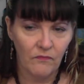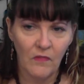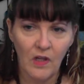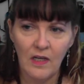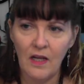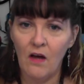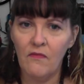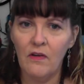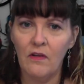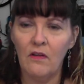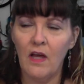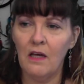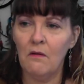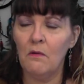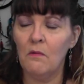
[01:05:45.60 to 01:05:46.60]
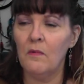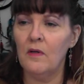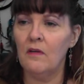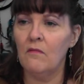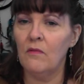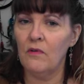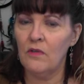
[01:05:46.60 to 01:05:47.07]
Now, if you like what
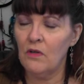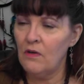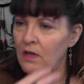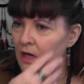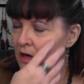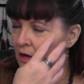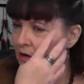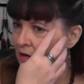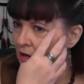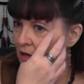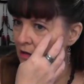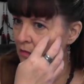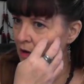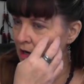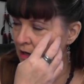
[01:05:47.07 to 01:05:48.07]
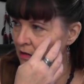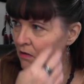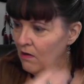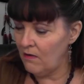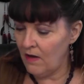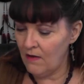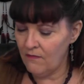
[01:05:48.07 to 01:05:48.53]
we're doing here and you want to
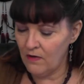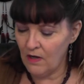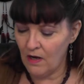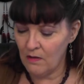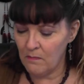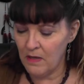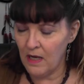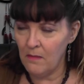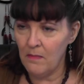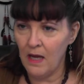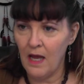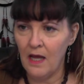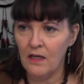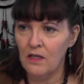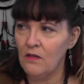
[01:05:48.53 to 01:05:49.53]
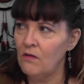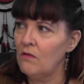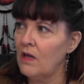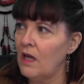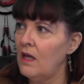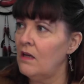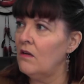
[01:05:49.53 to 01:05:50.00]
know how to pay back, you
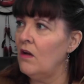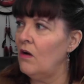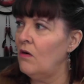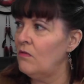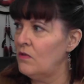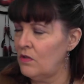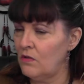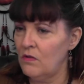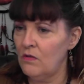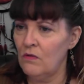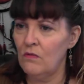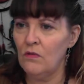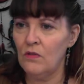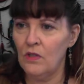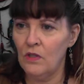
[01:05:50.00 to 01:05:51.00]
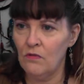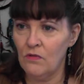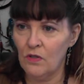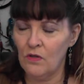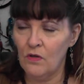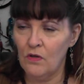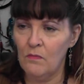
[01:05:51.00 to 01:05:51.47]
can go to
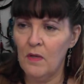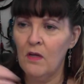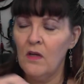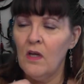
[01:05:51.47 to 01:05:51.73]
YouTube